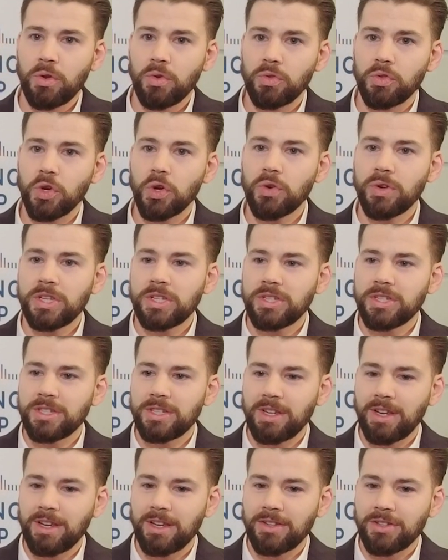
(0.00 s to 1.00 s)
there
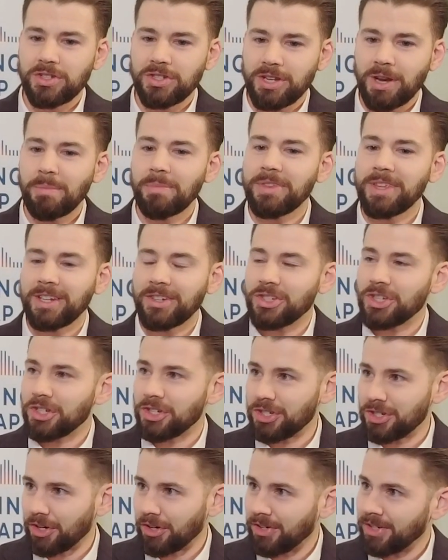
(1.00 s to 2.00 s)
is something to
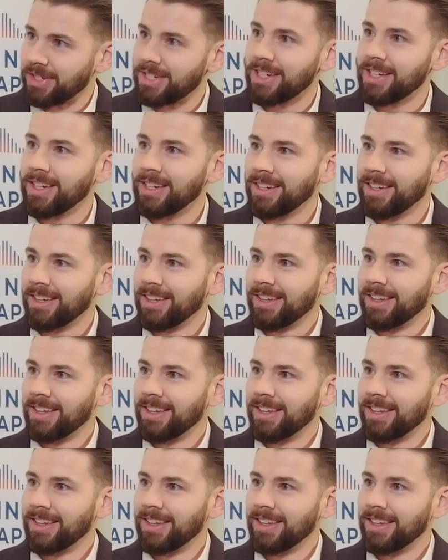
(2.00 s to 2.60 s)
certainty,